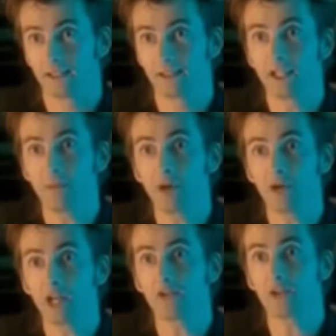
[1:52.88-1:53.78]
To save my
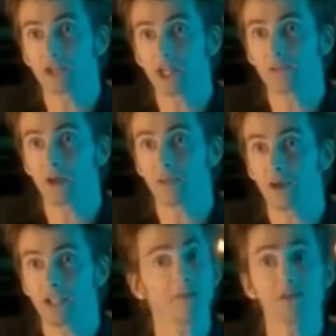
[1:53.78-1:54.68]
own life, I changed my
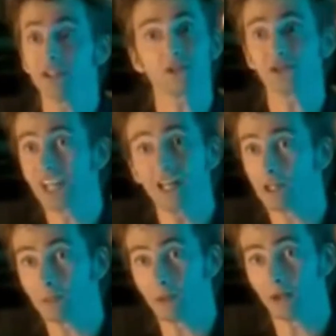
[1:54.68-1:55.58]
body. Every single
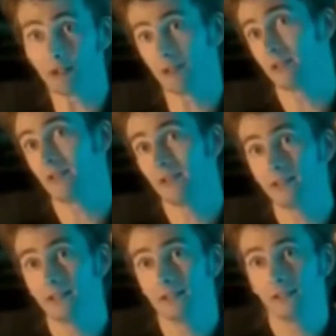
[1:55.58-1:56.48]
cell, but
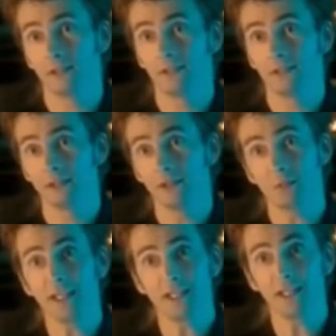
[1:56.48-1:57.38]
still
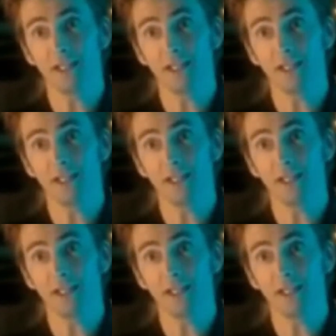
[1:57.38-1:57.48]
me.